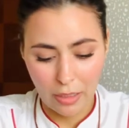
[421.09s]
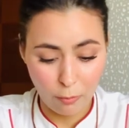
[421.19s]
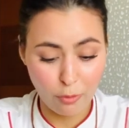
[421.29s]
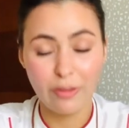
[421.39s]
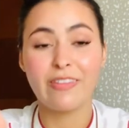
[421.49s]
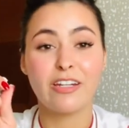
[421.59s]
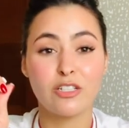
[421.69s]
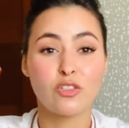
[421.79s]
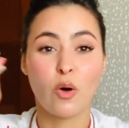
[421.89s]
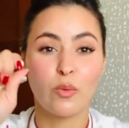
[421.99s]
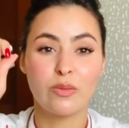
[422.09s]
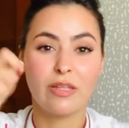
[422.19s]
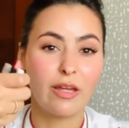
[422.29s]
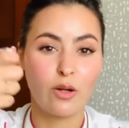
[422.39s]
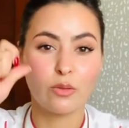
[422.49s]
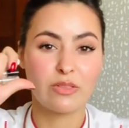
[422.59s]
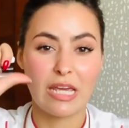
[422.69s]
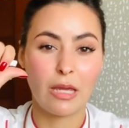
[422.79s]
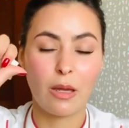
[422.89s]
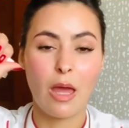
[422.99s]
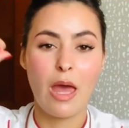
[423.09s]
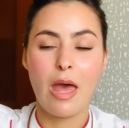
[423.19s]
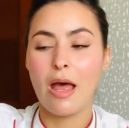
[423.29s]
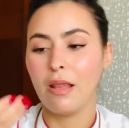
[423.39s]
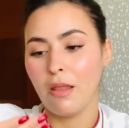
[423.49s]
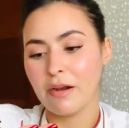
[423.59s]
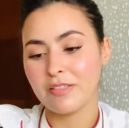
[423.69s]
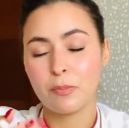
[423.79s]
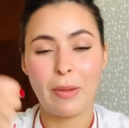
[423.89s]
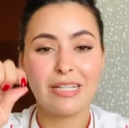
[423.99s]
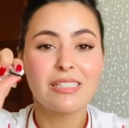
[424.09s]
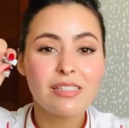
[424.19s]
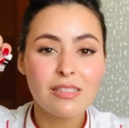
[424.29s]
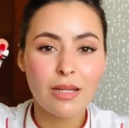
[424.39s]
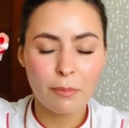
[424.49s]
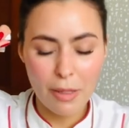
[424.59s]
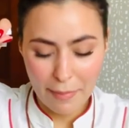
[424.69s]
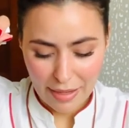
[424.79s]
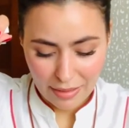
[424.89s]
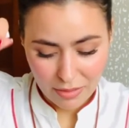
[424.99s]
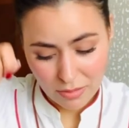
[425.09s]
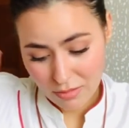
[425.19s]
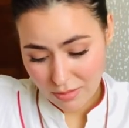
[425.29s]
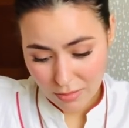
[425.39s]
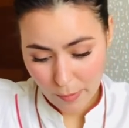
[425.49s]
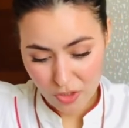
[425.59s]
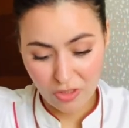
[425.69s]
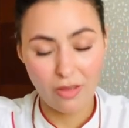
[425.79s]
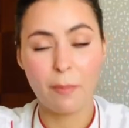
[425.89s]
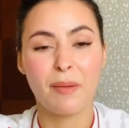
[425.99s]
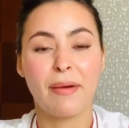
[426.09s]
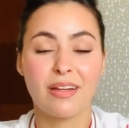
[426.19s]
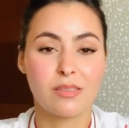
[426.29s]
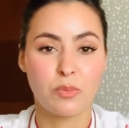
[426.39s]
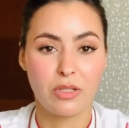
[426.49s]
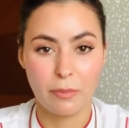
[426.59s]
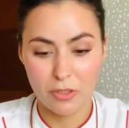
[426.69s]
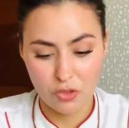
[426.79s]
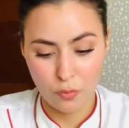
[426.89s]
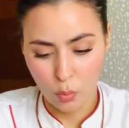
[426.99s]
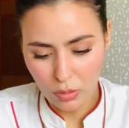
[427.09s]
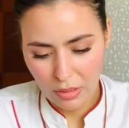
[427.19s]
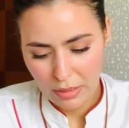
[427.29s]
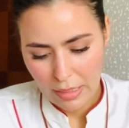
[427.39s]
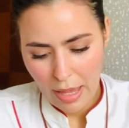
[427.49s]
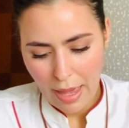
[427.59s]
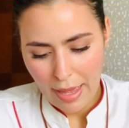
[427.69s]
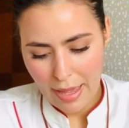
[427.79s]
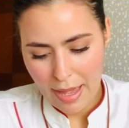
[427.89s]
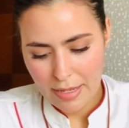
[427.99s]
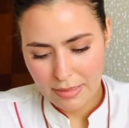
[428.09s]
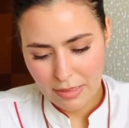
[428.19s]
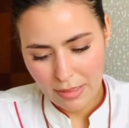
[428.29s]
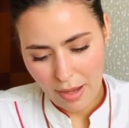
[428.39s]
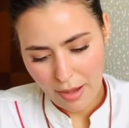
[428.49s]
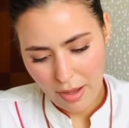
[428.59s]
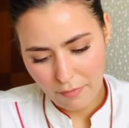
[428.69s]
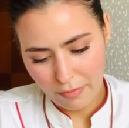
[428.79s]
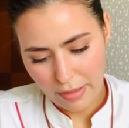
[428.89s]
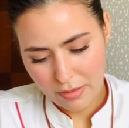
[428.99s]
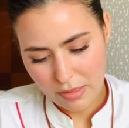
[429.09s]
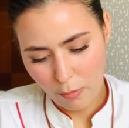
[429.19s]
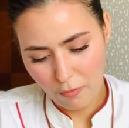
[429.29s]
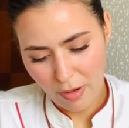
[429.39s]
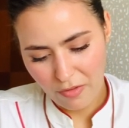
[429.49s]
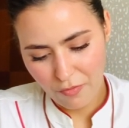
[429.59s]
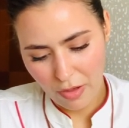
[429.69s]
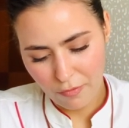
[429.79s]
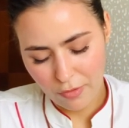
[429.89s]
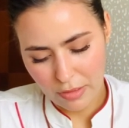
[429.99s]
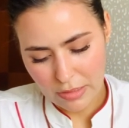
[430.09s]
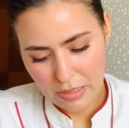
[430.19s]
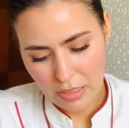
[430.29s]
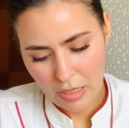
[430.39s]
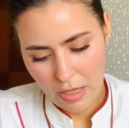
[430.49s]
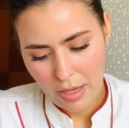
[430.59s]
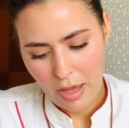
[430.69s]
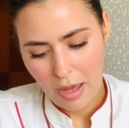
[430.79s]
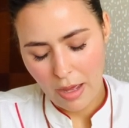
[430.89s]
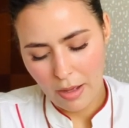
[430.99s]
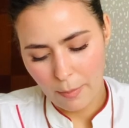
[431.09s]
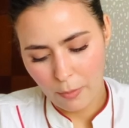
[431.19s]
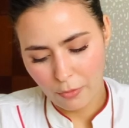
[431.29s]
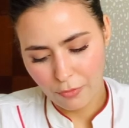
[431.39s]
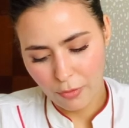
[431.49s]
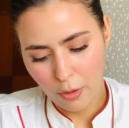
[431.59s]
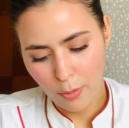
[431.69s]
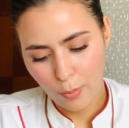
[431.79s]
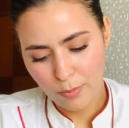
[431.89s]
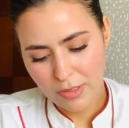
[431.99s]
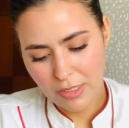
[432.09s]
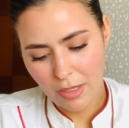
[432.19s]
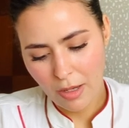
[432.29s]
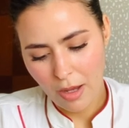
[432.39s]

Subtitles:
helpful and they don't take a lot of space in my bag, especially that my bag is pretty much full. And yeah, I have like some of my favorite perfumes,